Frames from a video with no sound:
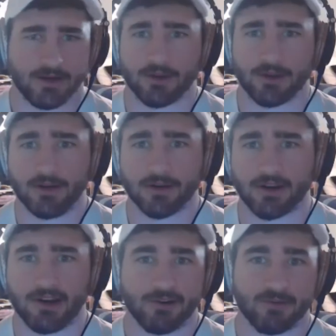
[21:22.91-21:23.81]
year
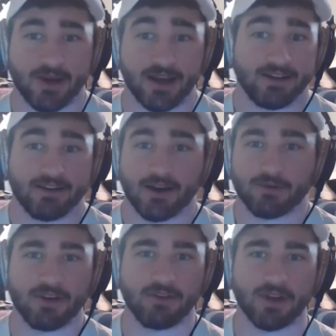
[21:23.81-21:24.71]
ago, I
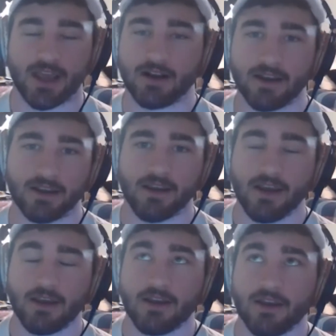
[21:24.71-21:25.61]
wasn't even editing.
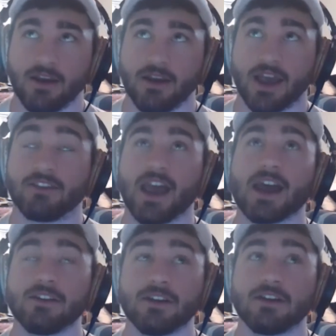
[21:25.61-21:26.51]

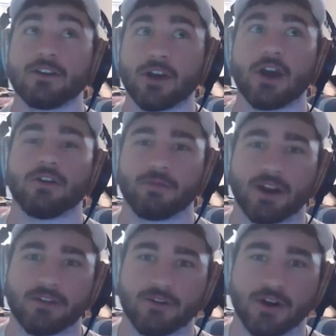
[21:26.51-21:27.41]
Exactly a year ago is when I
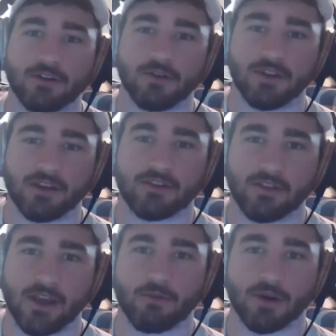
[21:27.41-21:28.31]
started doing this.
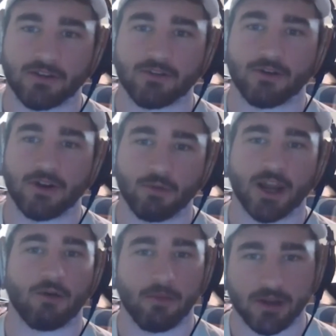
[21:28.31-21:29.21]
Like when I
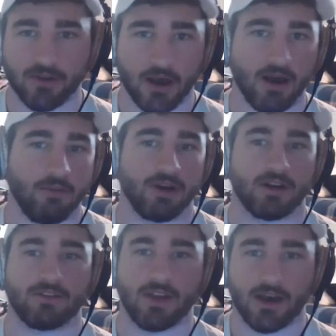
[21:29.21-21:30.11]
quit my job and
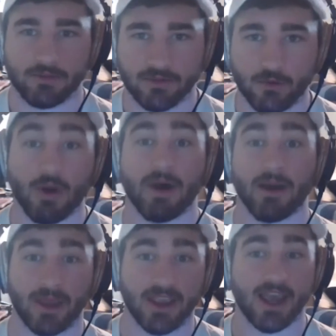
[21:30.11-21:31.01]
quit my
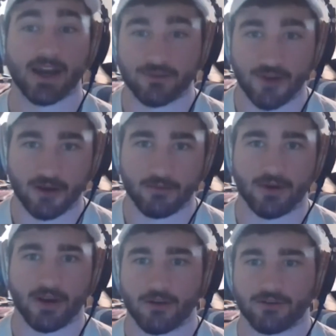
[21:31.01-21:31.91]
mechanic job.
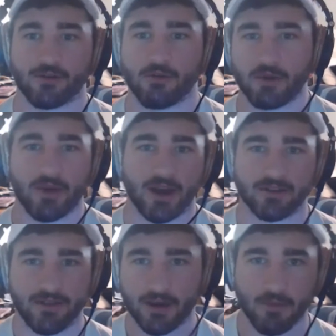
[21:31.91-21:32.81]
I also quit my
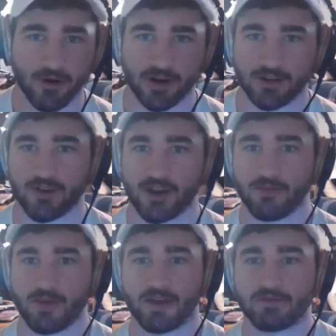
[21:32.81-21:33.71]
like marketing job
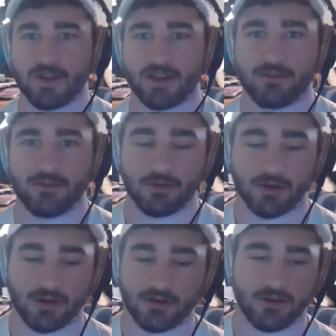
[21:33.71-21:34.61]
after that too.
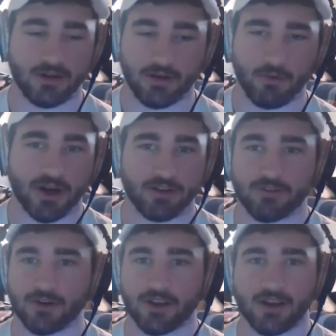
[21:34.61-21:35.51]
But when I
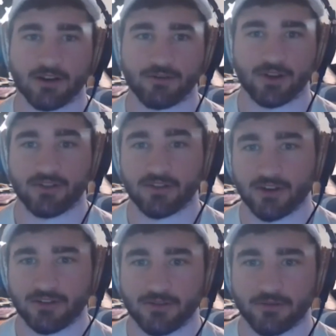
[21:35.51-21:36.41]
started kind of
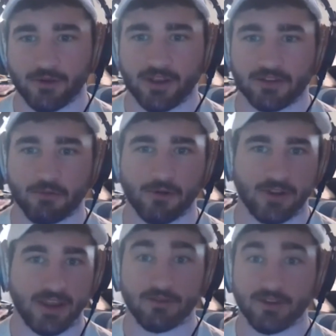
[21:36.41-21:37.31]
transitioning to the freelance
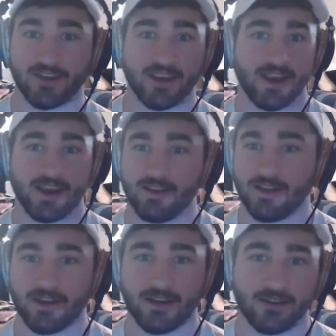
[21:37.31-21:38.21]
world, even
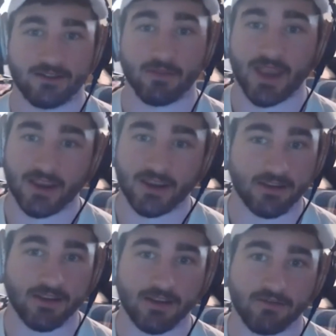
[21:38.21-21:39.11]
to make
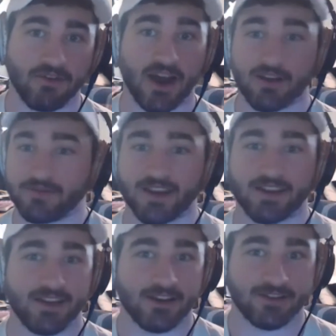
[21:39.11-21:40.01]

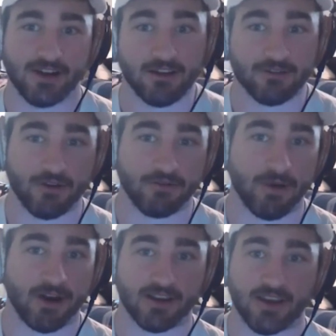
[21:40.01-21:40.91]
$5,000-$10,000 off
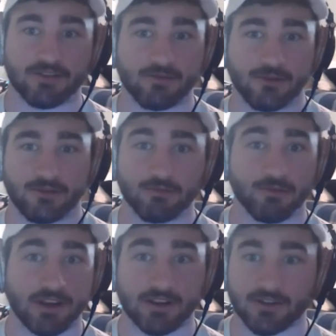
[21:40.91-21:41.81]
a podcast was
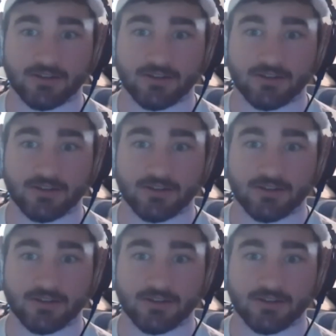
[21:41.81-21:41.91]
ridiculous,